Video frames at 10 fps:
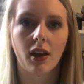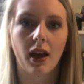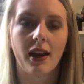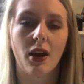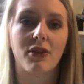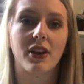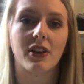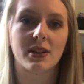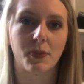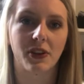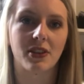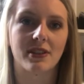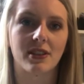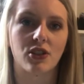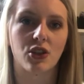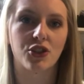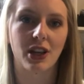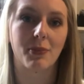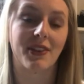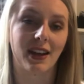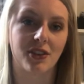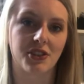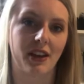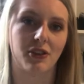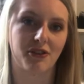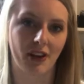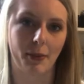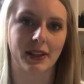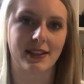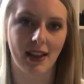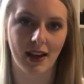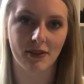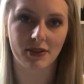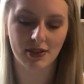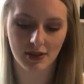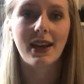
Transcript: and how their experiences shaped theirs and their families' lives.